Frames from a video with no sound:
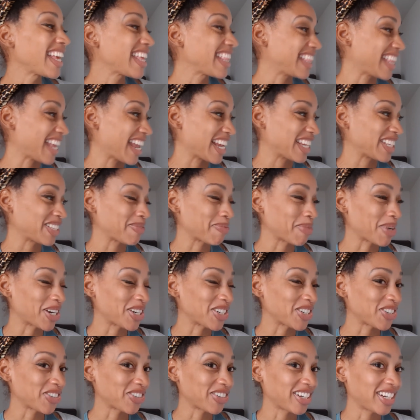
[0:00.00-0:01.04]
Thanks,
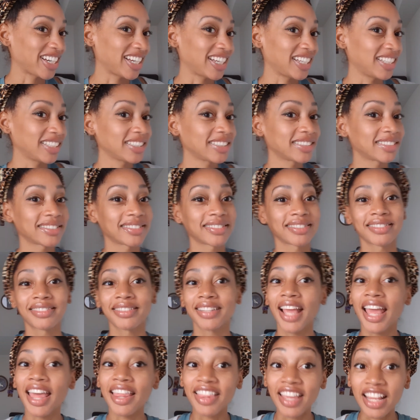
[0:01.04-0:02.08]
Marjorie.
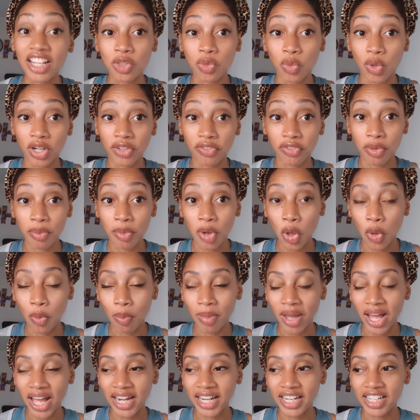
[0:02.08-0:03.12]
Thanks, work from home
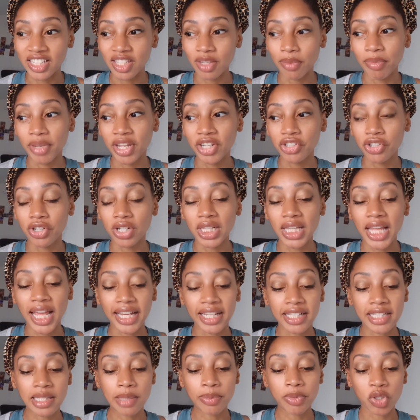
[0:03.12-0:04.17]
bodies. Make sure to like
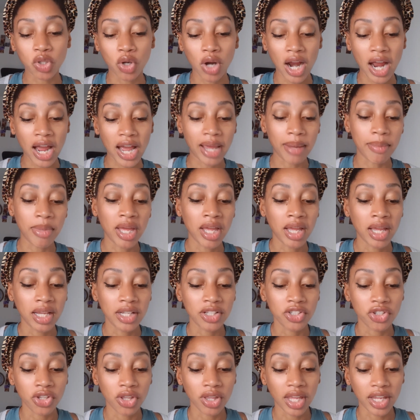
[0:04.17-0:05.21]
and subscribe
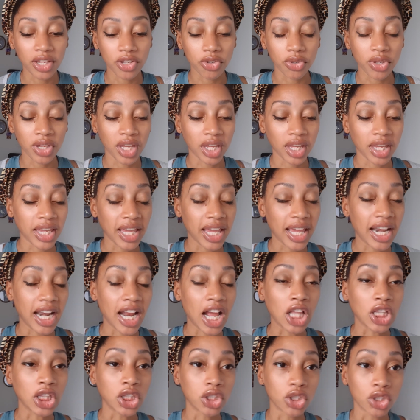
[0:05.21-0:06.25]
so that you can get
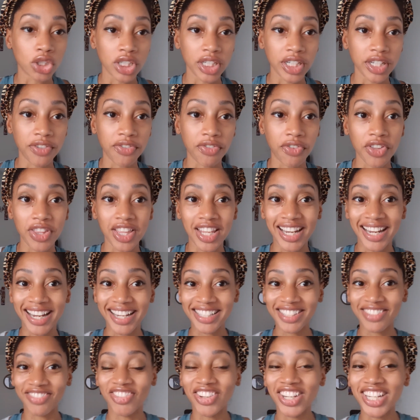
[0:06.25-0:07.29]
alerted for the
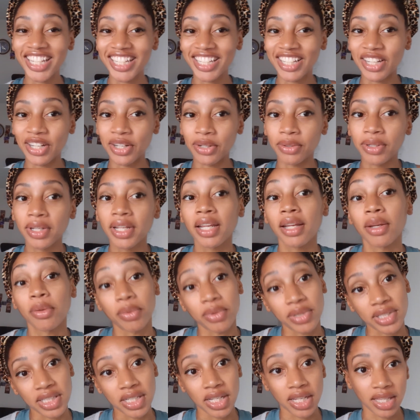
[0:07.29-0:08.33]
next video. And
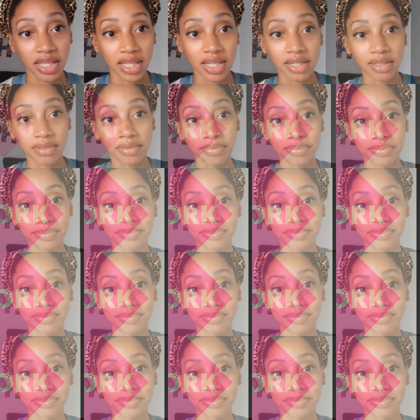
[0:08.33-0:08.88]
we'll see you then.